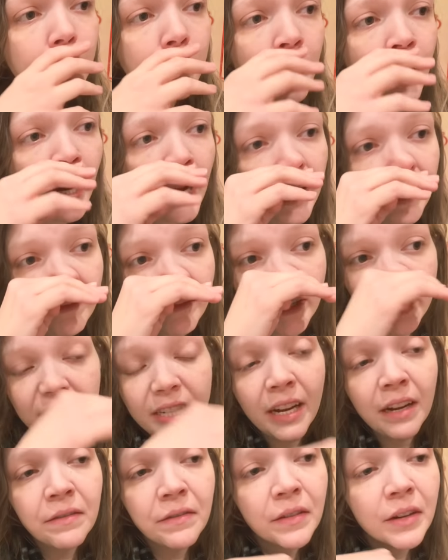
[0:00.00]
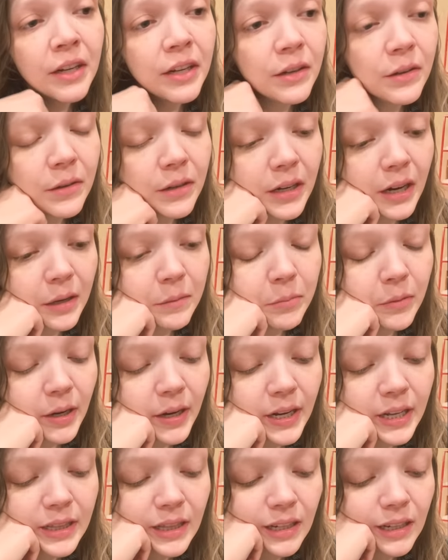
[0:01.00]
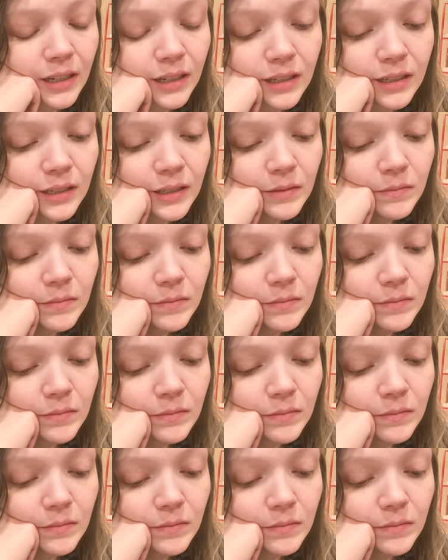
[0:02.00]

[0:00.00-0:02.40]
pray every day for you, and I pray that